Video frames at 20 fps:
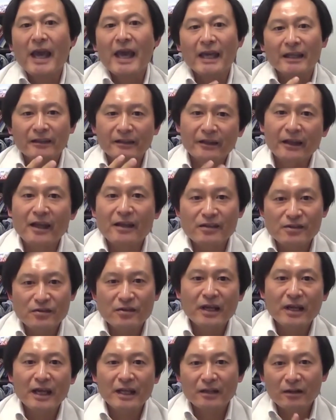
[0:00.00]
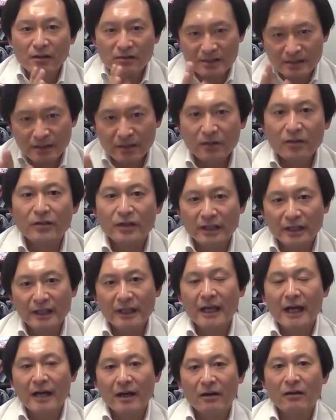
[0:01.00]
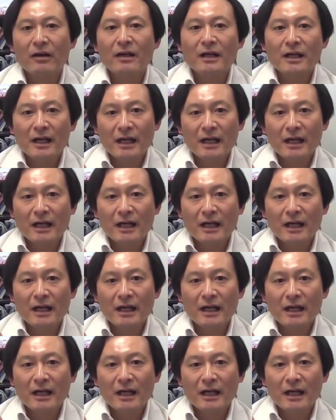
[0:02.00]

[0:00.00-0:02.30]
education and also clinical